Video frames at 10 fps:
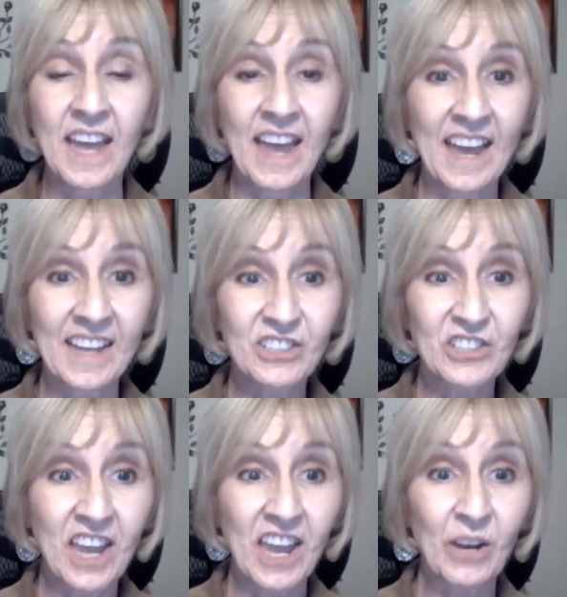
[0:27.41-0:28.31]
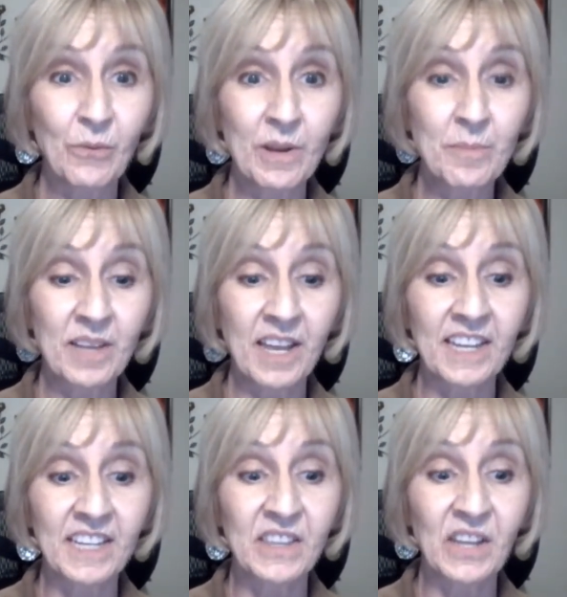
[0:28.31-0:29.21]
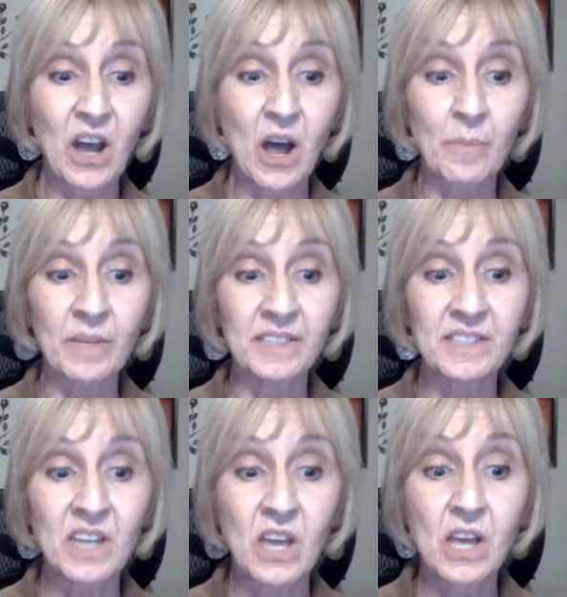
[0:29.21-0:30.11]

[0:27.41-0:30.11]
hashtag replay in the comments.